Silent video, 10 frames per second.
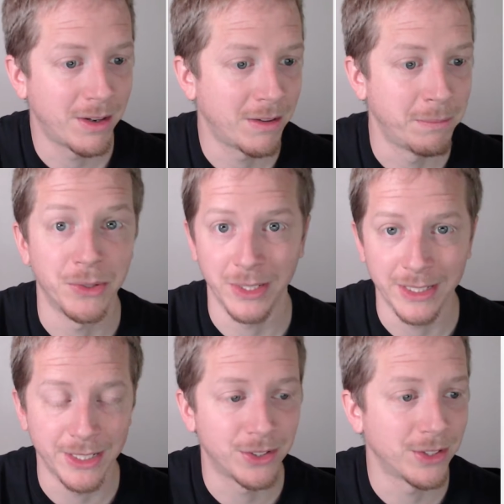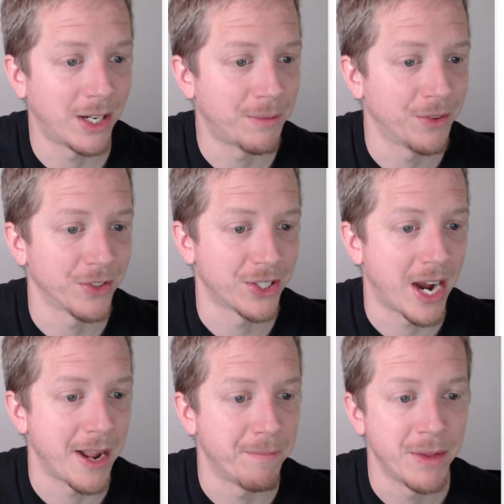building this over
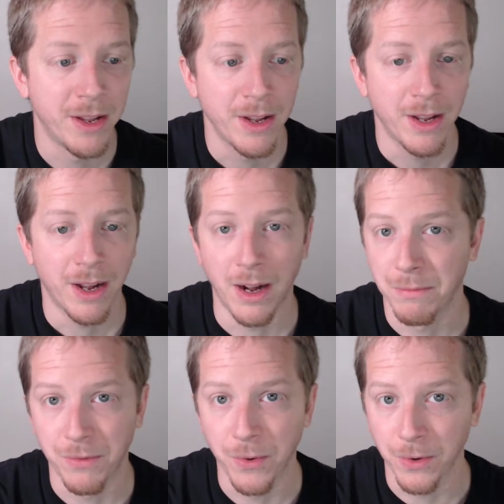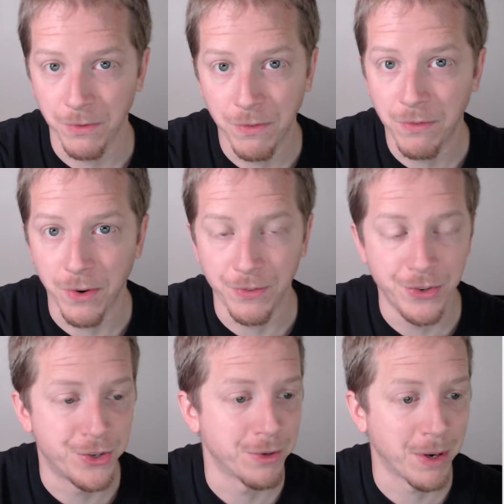time for
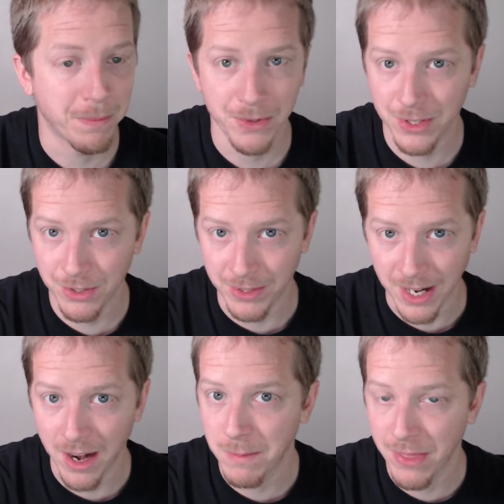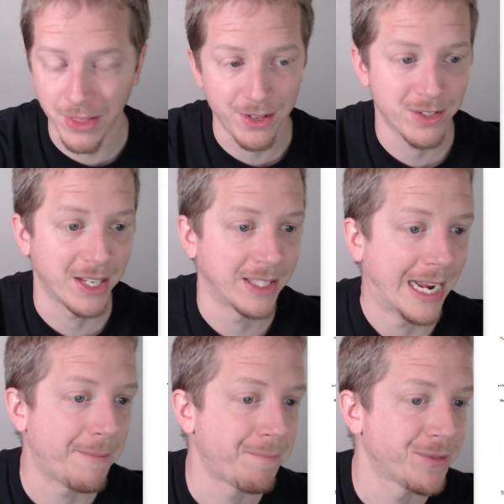future purposes, retirement, things like that.